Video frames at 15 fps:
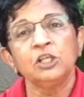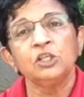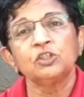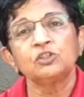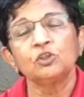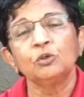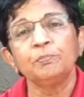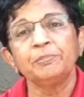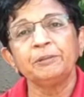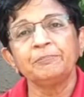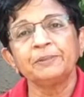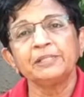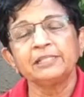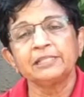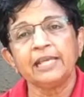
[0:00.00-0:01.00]
So
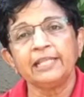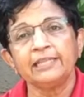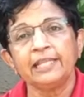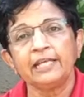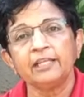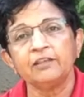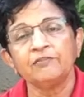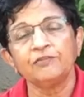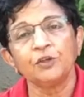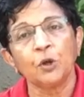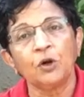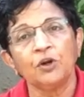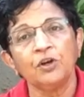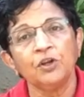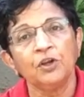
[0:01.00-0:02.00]
people said that if
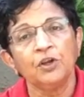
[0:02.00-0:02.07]
your